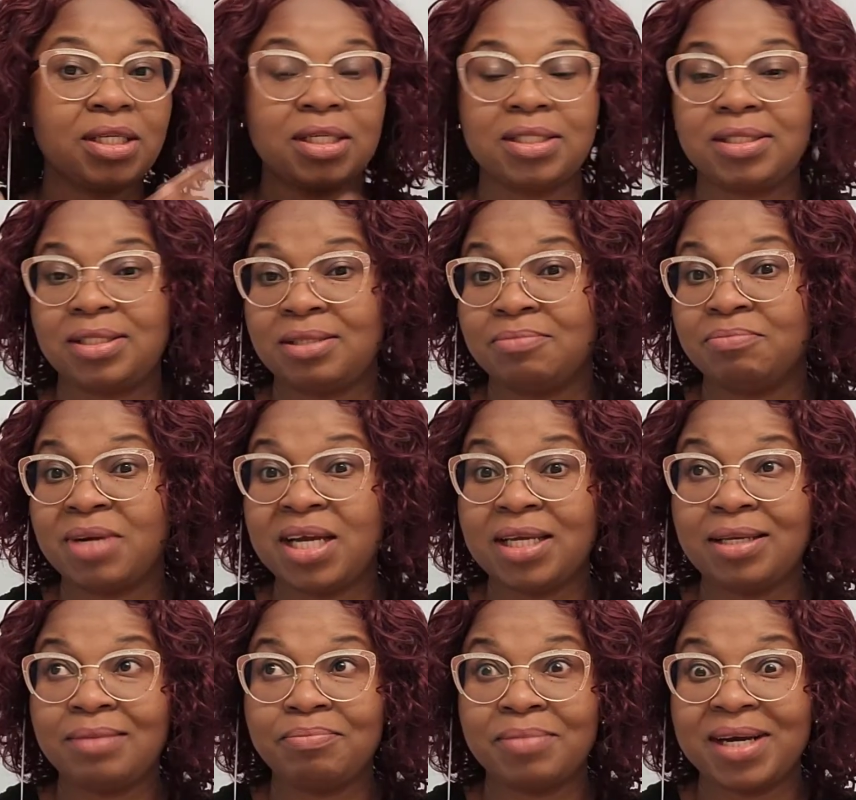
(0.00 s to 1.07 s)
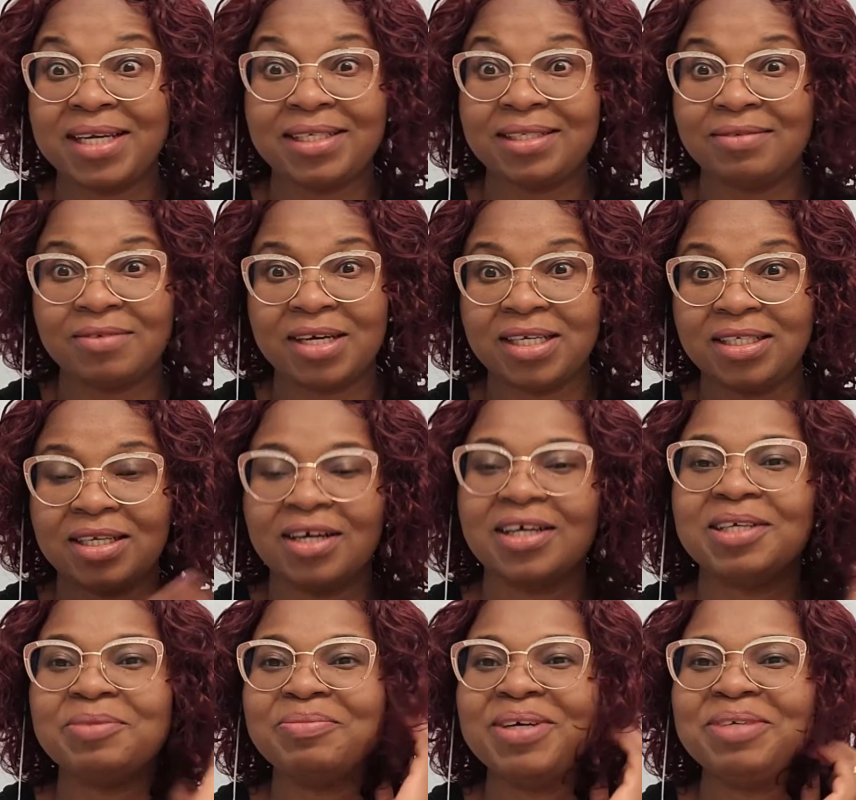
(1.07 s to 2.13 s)
Because in my mind right now,
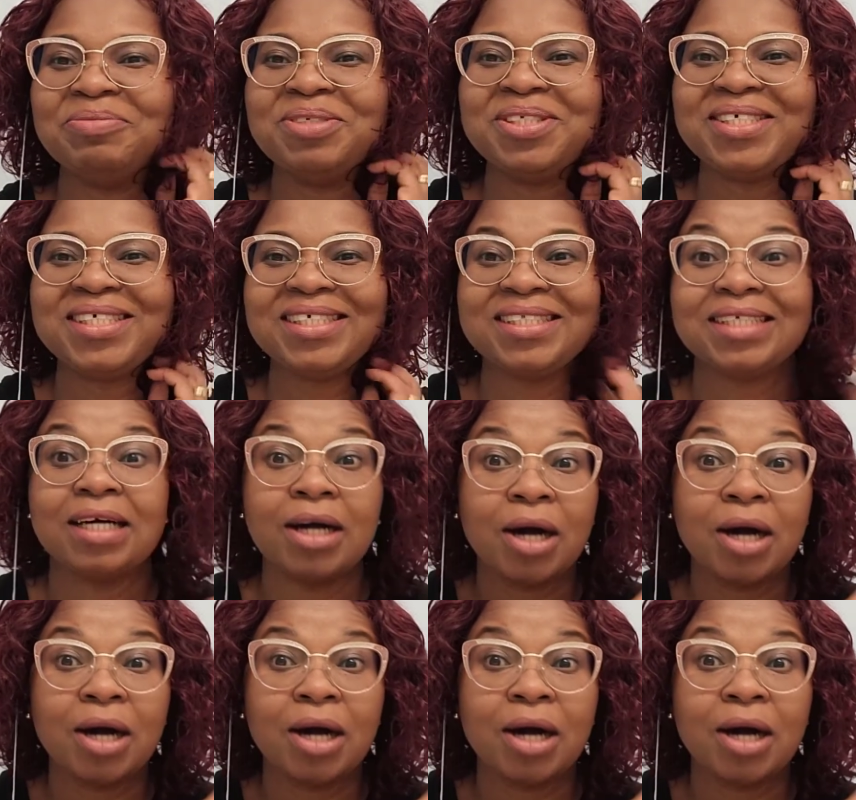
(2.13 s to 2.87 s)
you might be looking